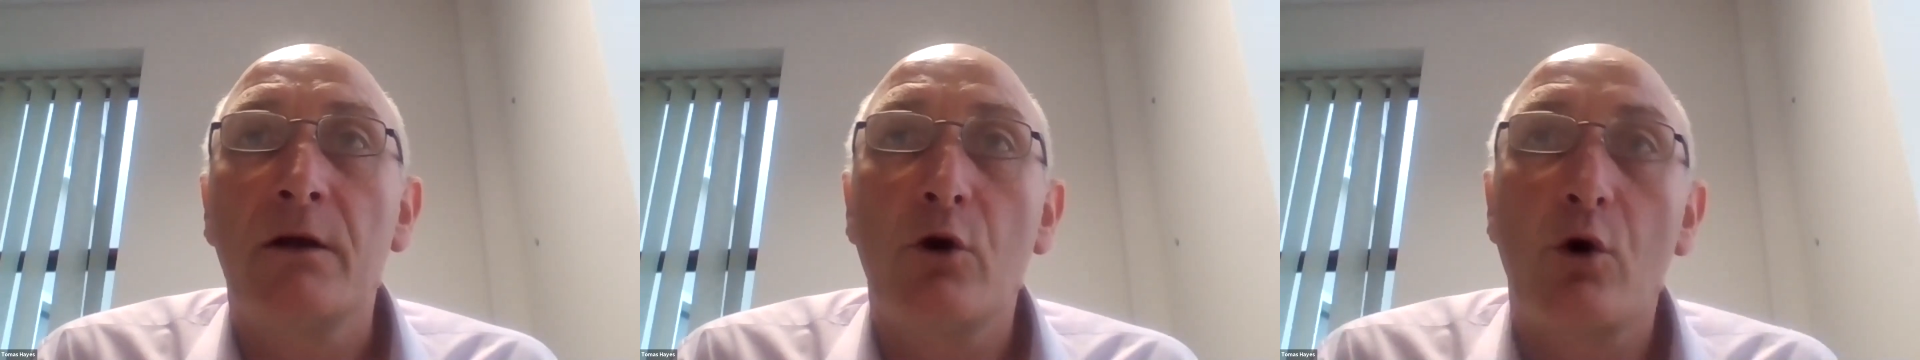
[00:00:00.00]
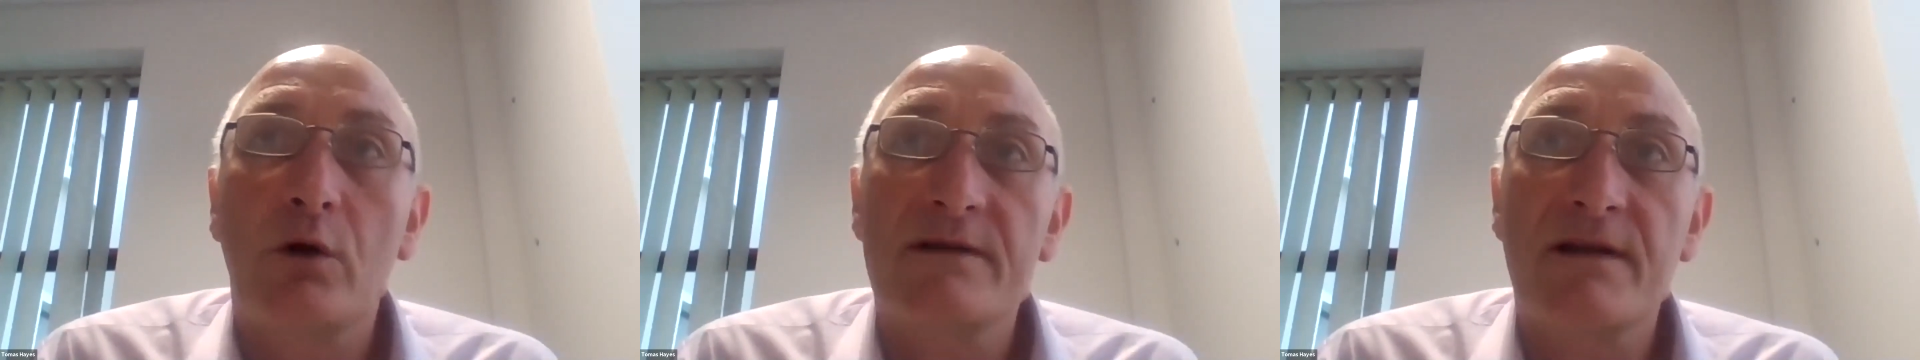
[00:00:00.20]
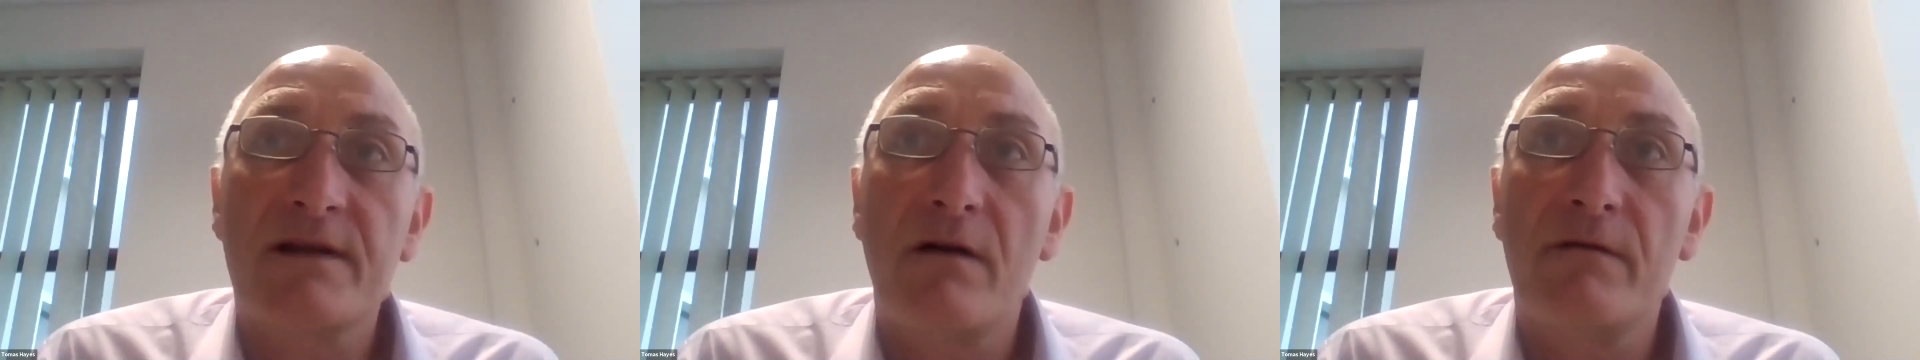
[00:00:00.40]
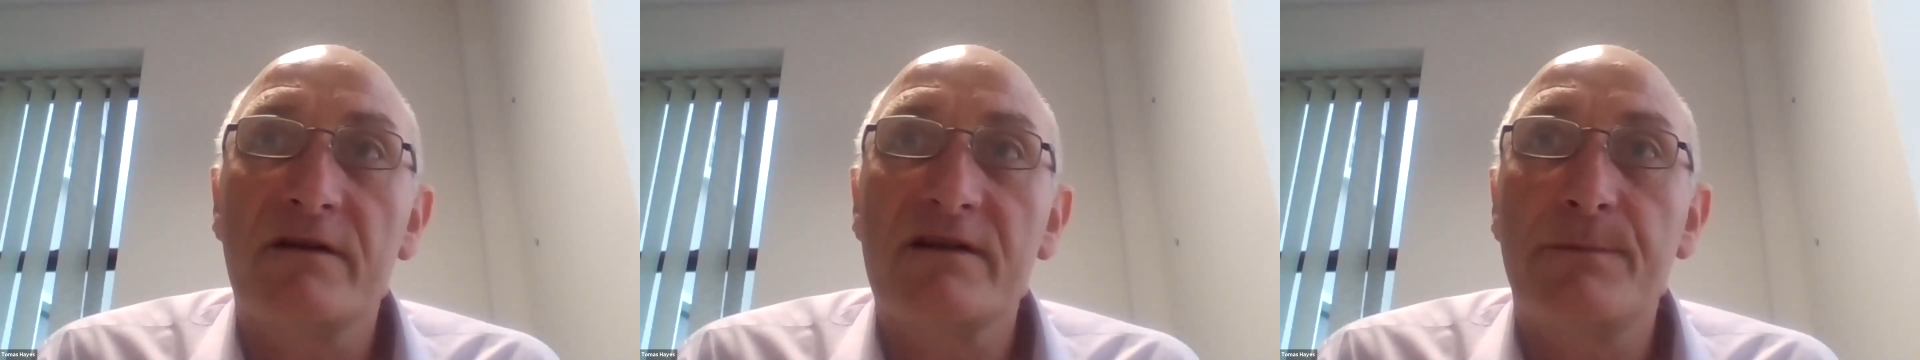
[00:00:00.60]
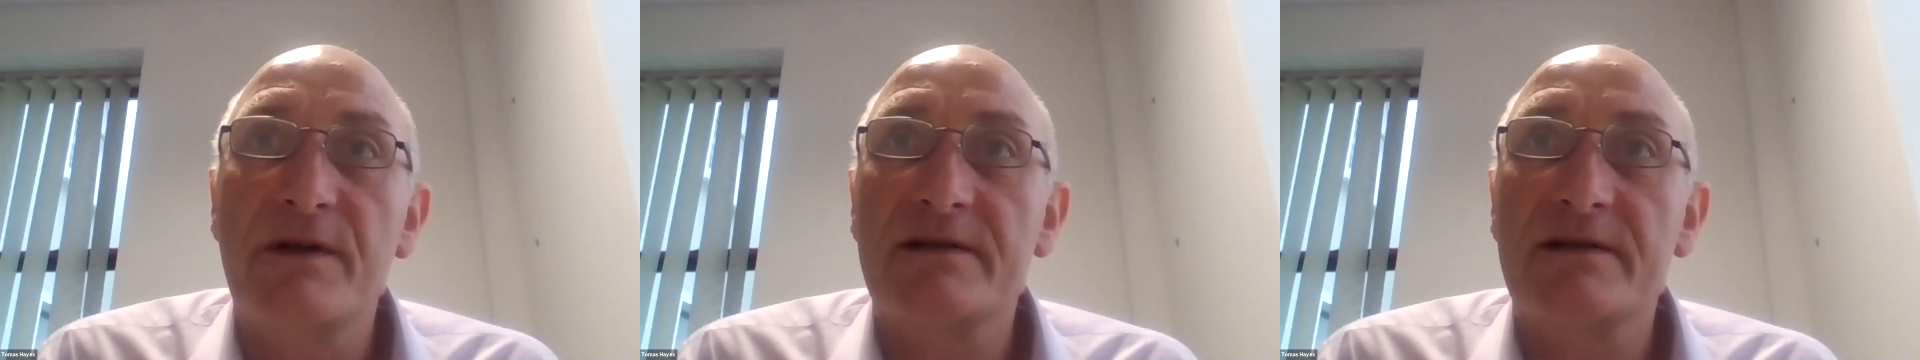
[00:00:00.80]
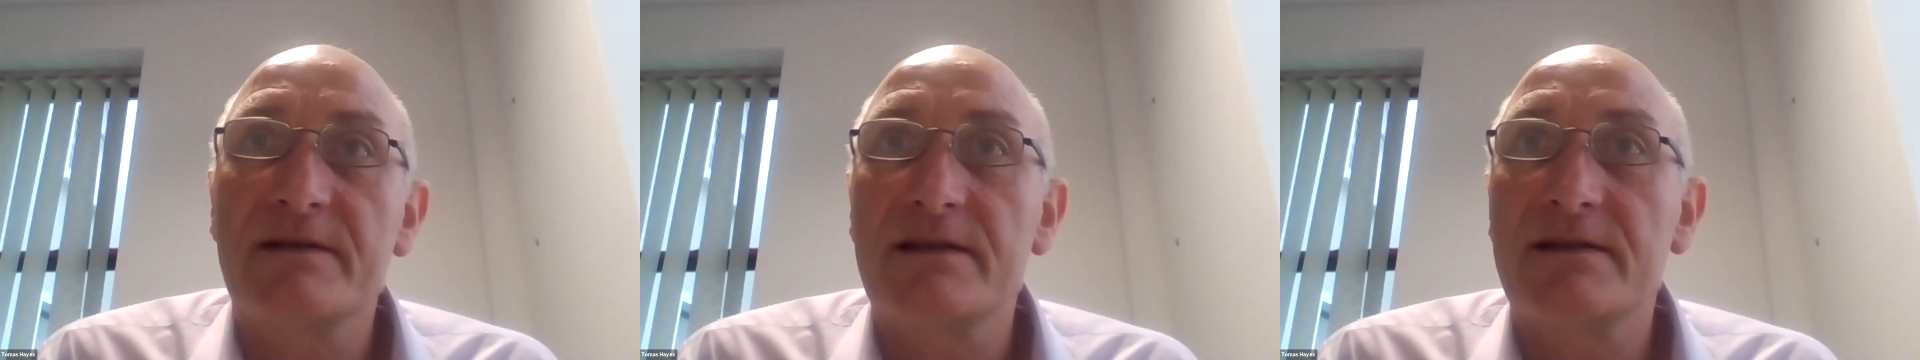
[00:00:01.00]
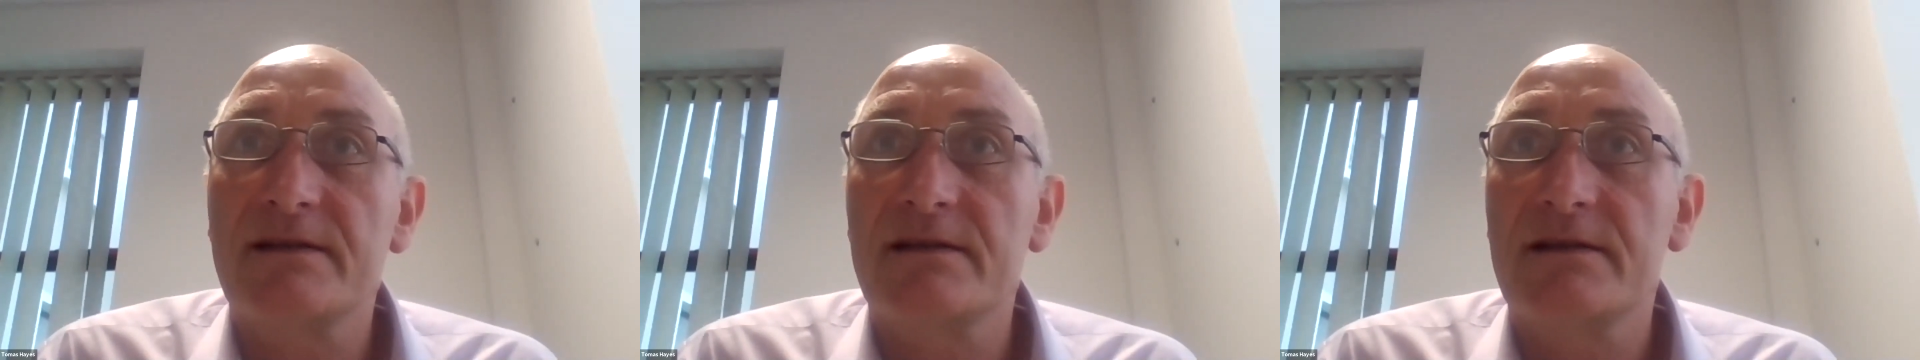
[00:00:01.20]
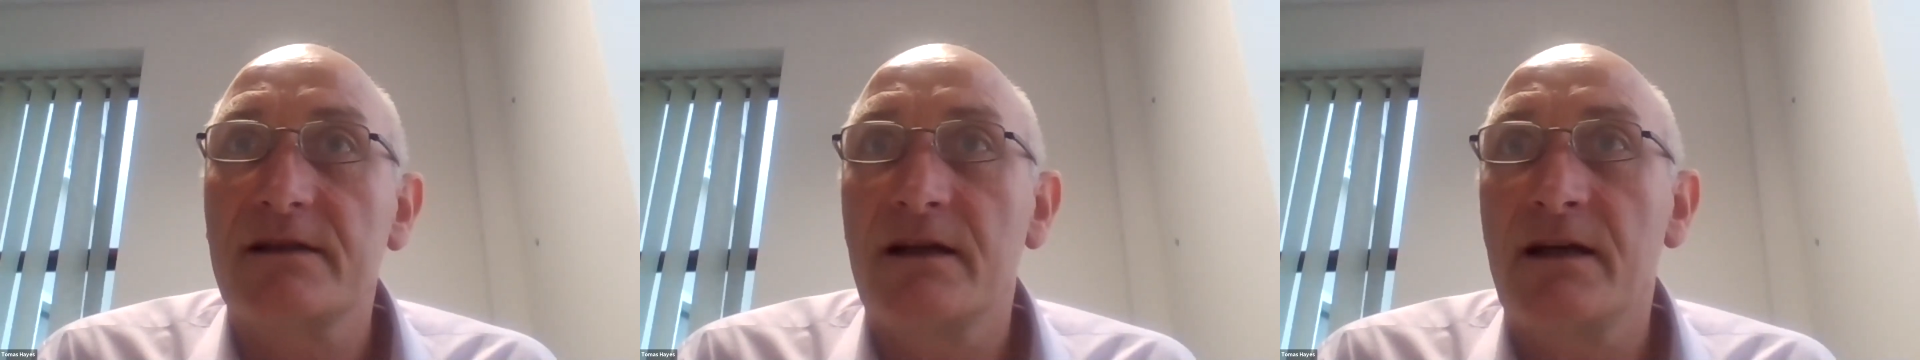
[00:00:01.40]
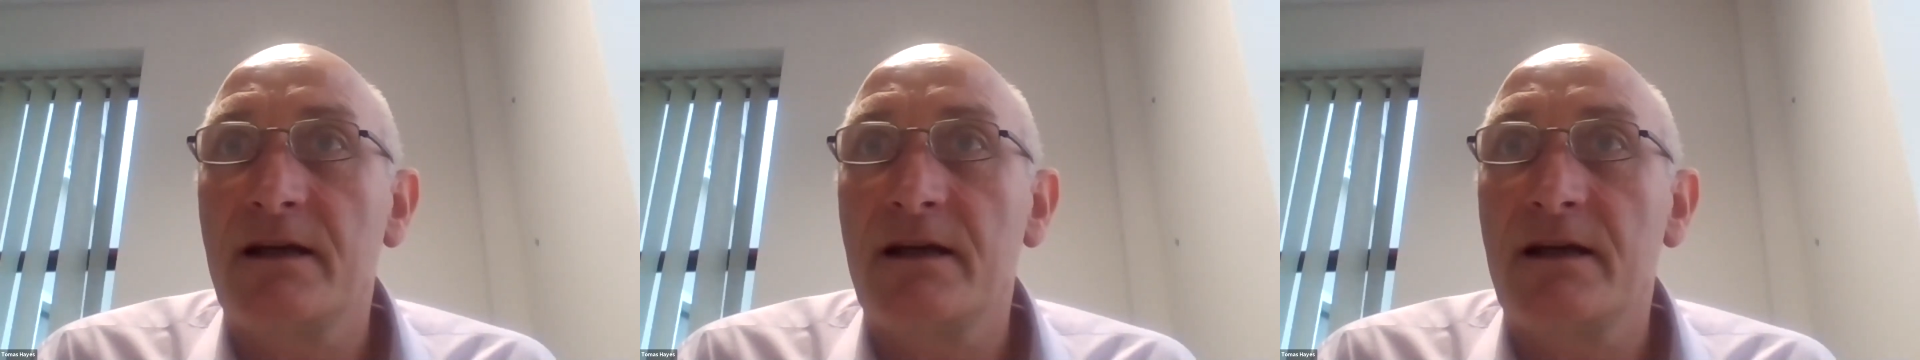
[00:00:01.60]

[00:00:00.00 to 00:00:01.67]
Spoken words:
local service business.